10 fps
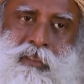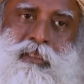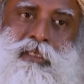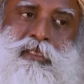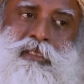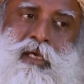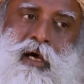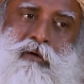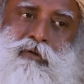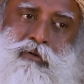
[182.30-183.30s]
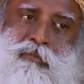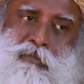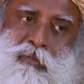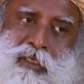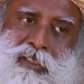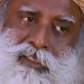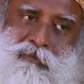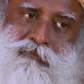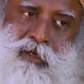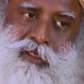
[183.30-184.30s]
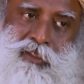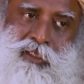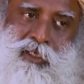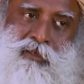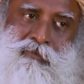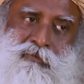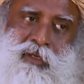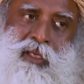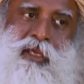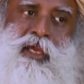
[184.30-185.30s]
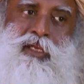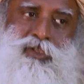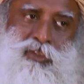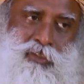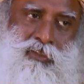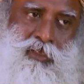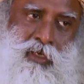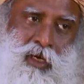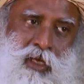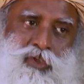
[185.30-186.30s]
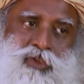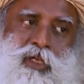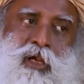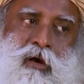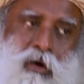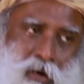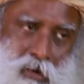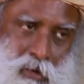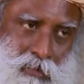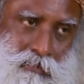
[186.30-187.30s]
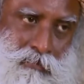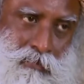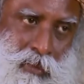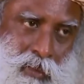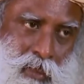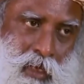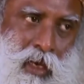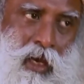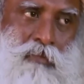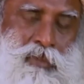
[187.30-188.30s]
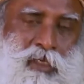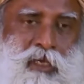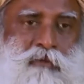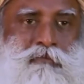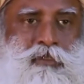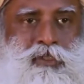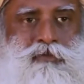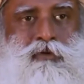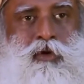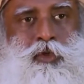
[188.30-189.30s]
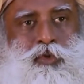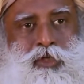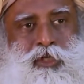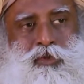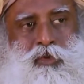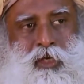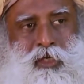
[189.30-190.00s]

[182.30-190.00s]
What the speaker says: this is how human beings have functioning for ages and still are. I'm saying, first of all, you need to